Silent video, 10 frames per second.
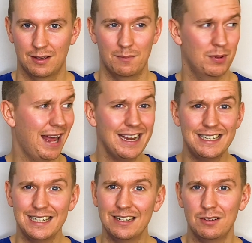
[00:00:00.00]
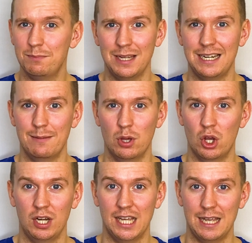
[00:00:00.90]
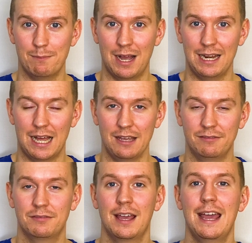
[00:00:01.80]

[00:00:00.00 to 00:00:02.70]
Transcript: But I didn't meet him earlier in my life.